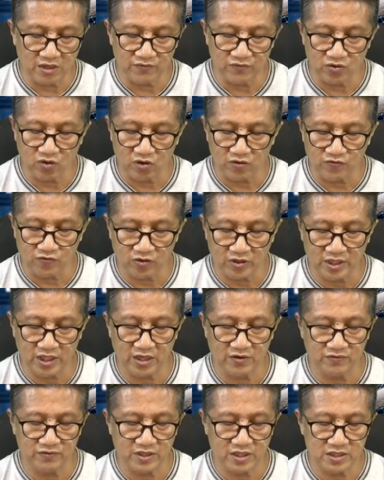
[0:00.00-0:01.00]
of your
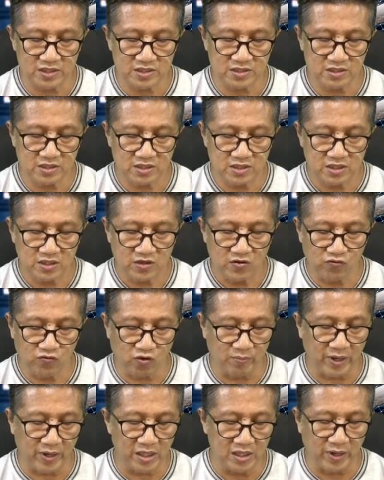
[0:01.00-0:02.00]
forgiveness,
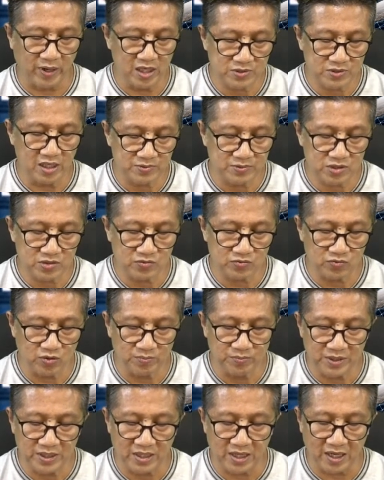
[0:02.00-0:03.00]
for my lips will
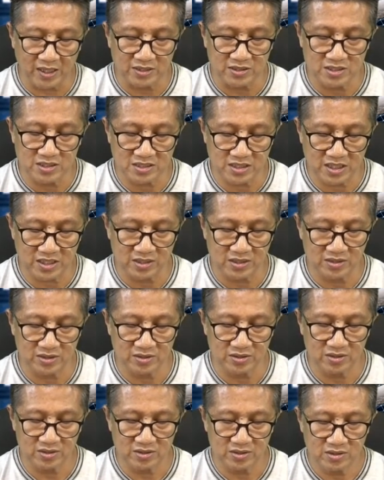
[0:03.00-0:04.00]
be
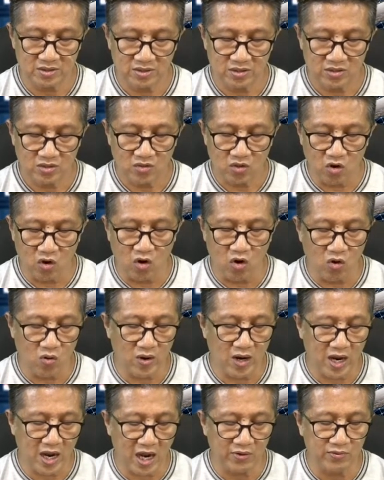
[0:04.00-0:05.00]
unsealed.
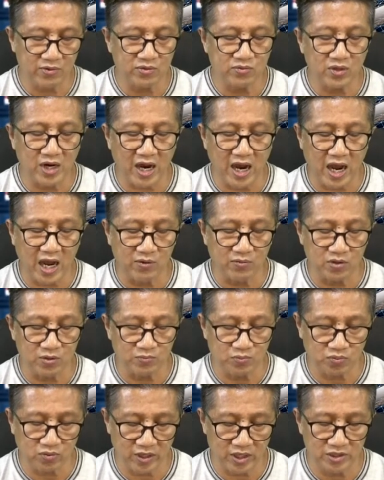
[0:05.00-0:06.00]
Oh, how I will
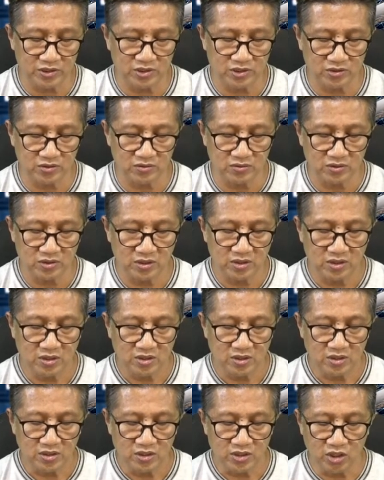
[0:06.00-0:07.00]
praise you.
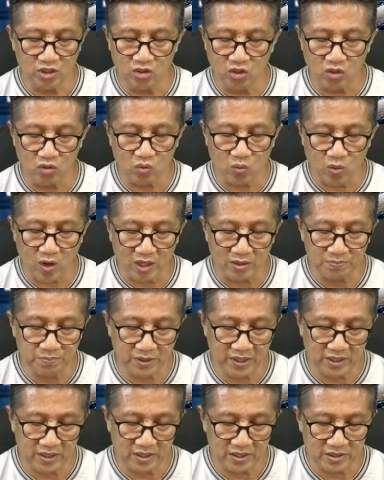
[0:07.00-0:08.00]
You don't want
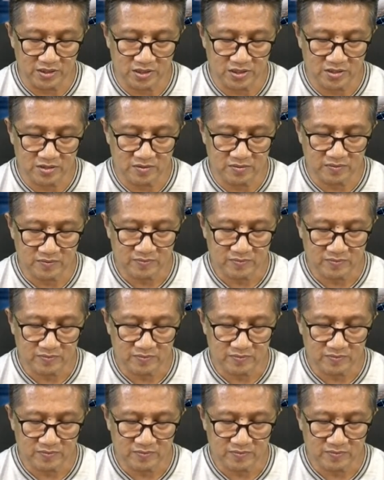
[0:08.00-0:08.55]
penance.